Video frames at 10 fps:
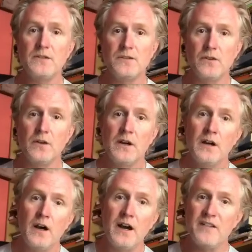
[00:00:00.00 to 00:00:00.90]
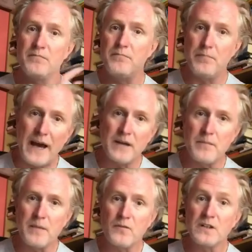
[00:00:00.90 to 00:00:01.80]
So I have bad
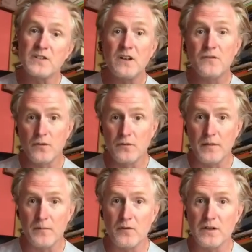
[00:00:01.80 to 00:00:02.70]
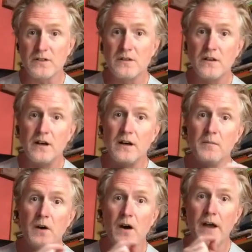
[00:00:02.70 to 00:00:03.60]
memories and I have good memories.
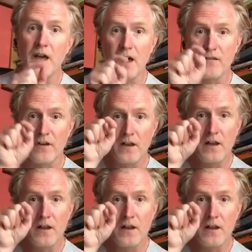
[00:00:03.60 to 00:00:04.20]
I have